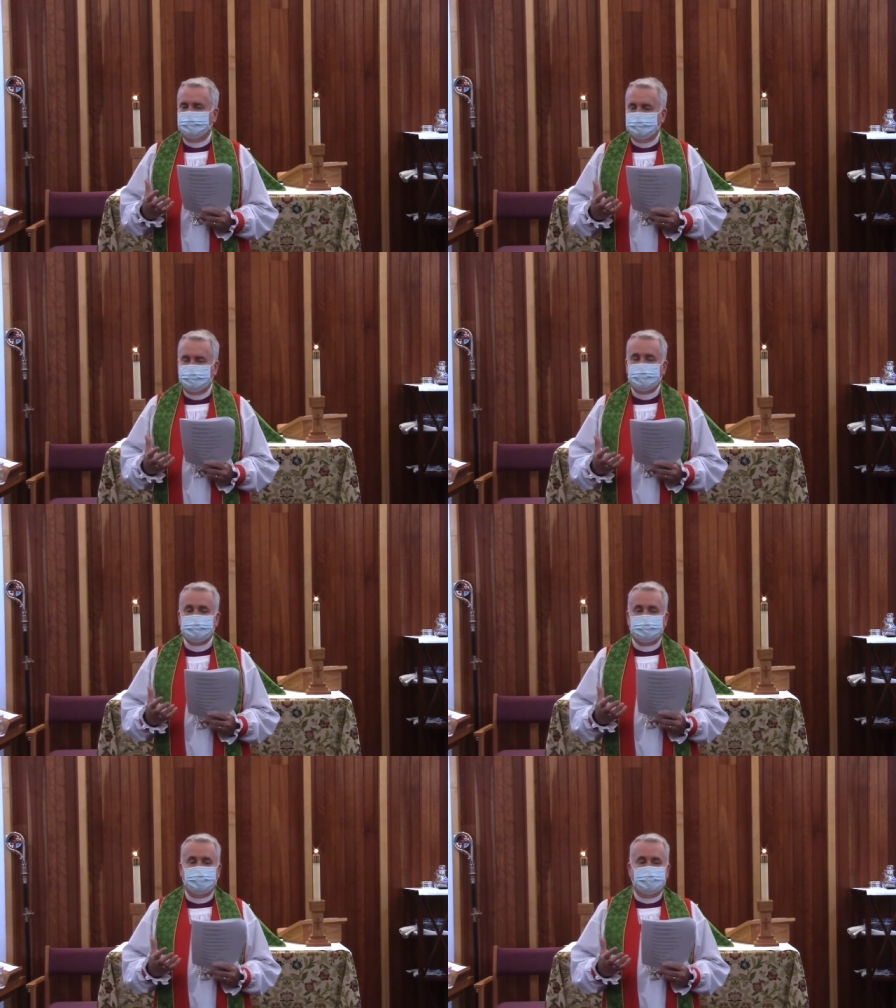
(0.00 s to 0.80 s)
And
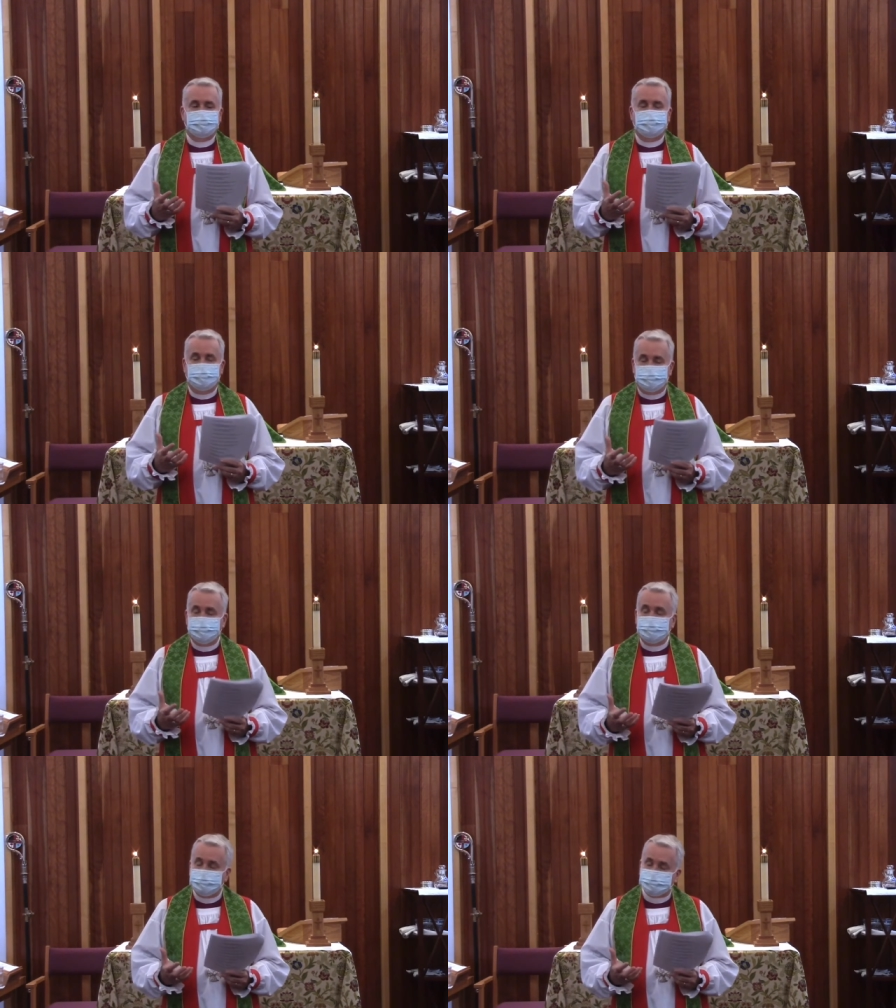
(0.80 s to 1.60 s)
out of that, I'm
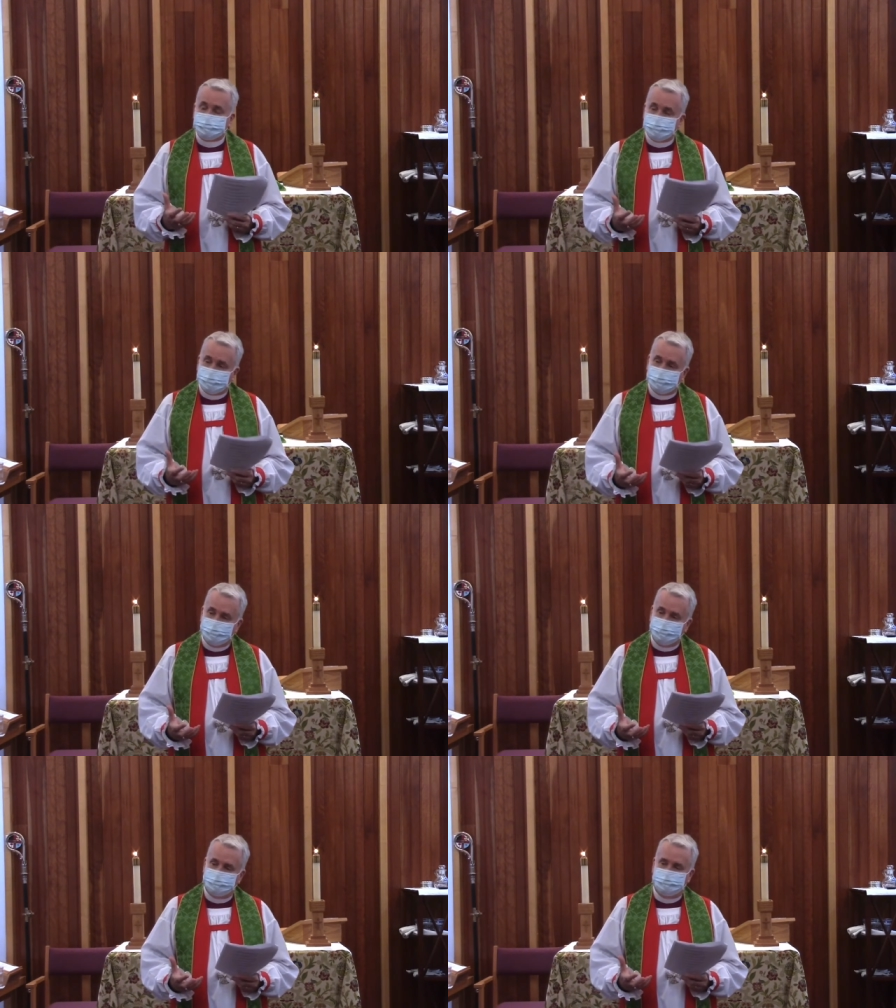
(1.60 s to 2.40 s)
free to
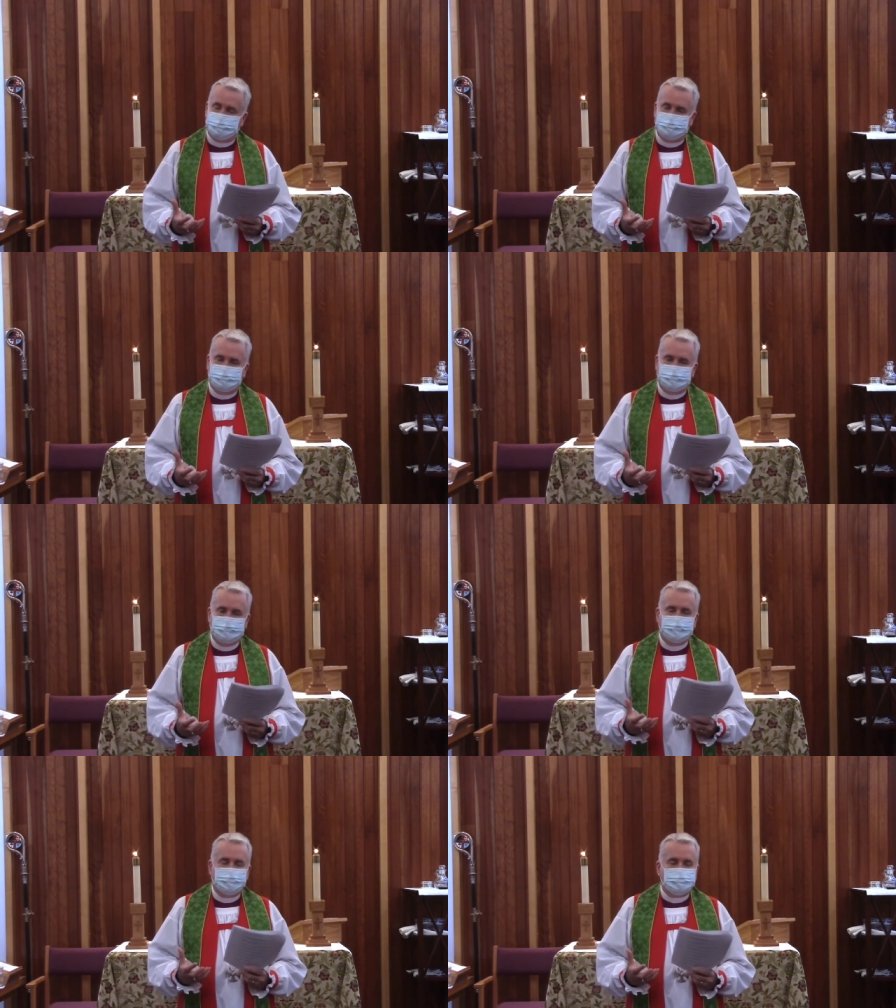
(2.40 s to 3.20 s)
serve,
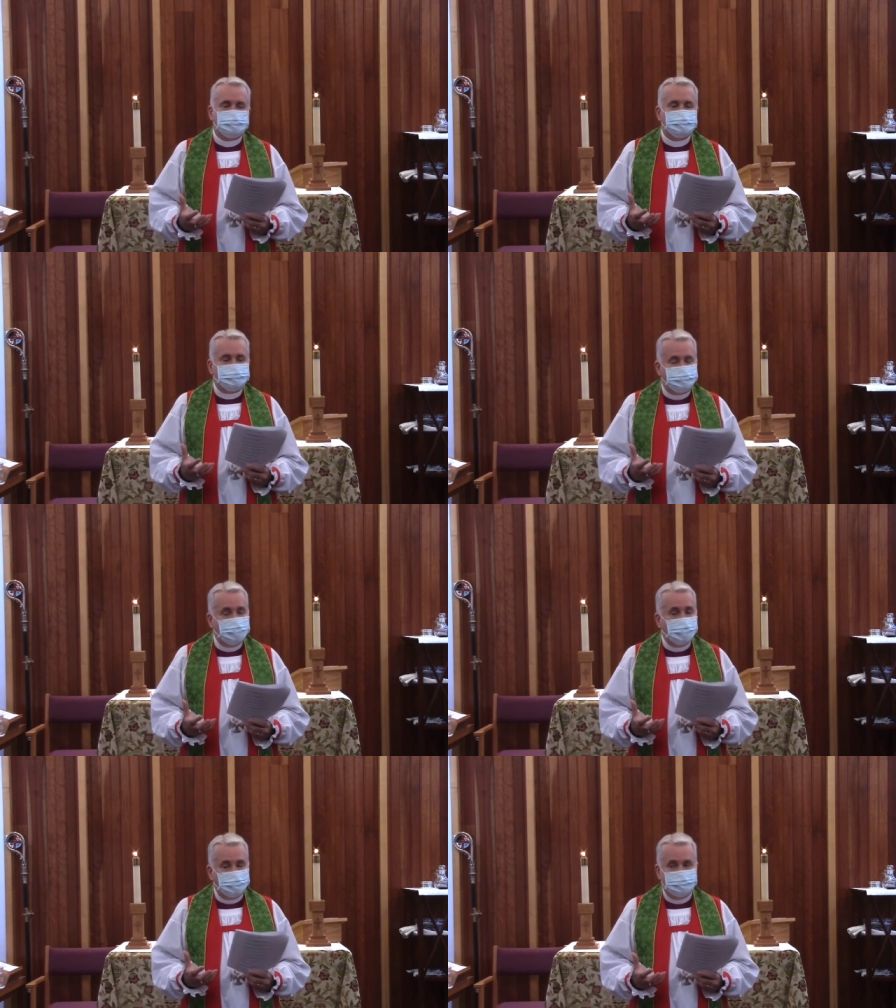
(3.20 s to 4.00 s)
which is
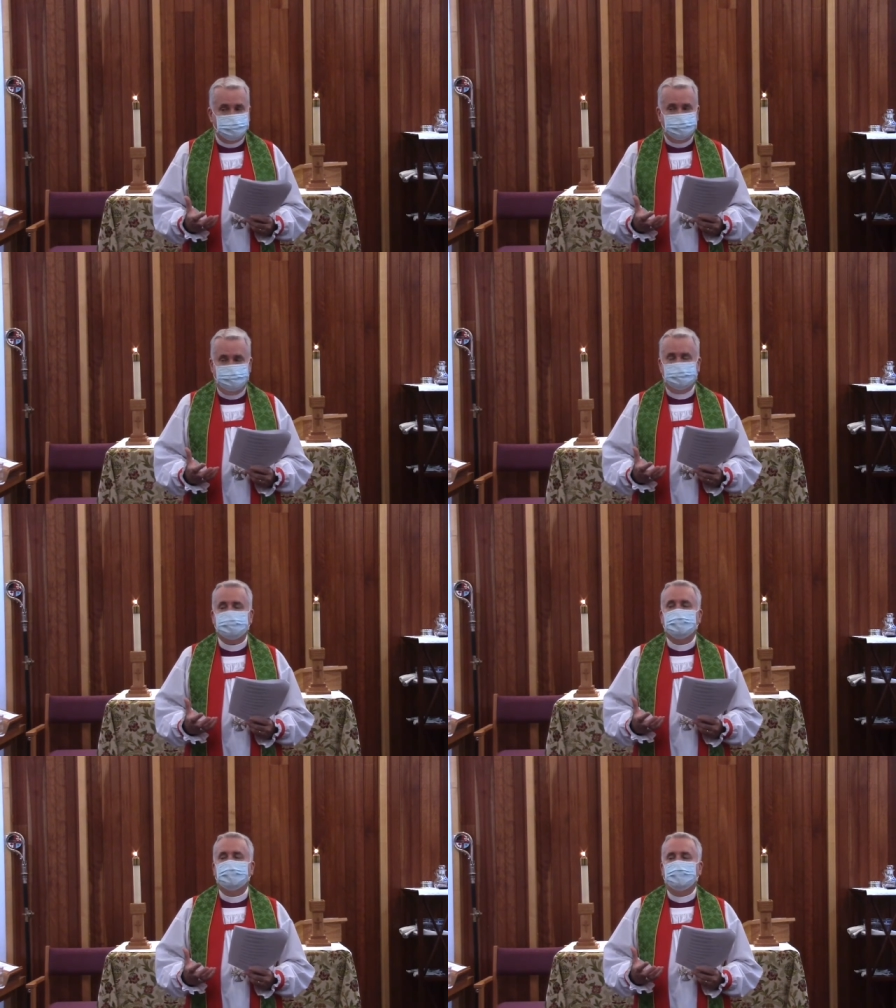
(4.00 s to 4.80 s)
very different
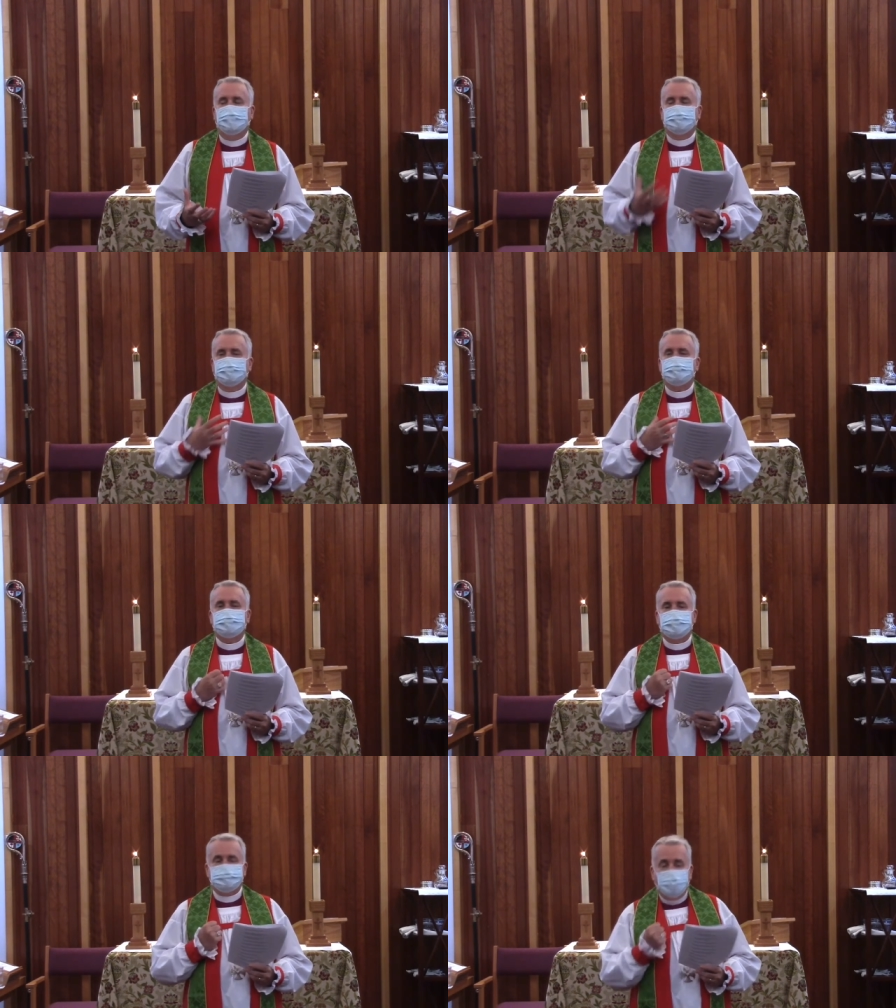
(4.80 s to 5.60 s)
from
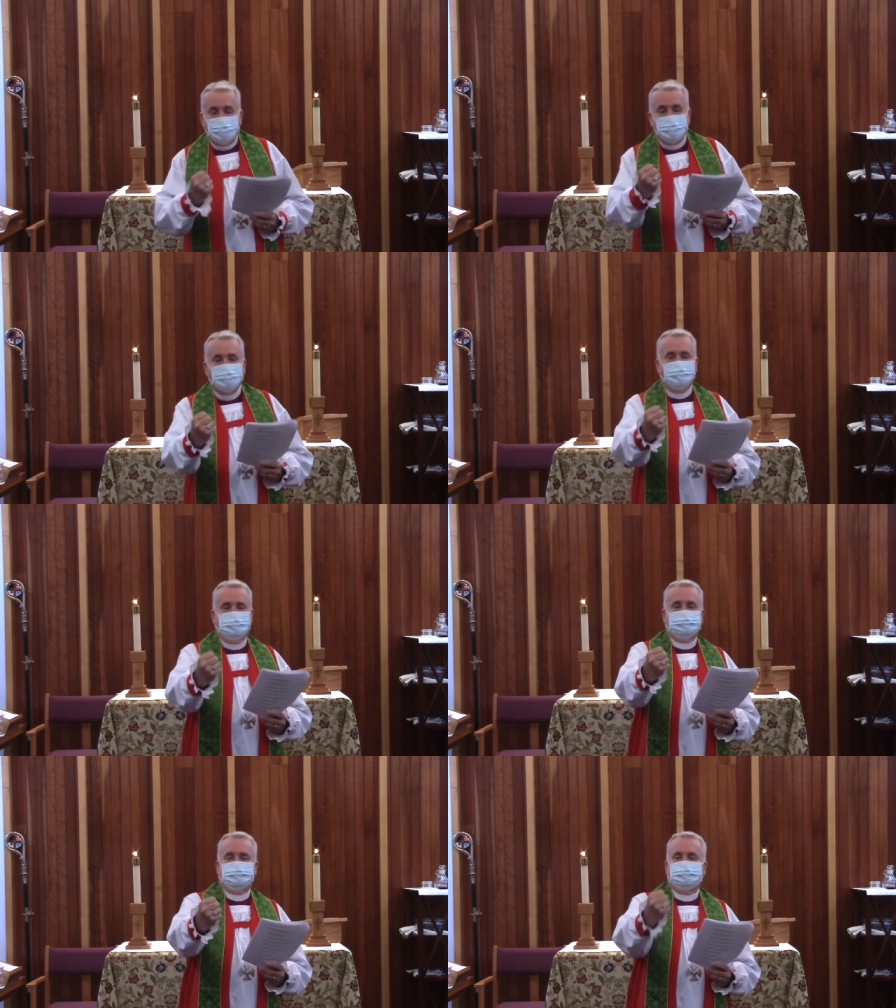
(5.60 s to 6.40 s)
being pulled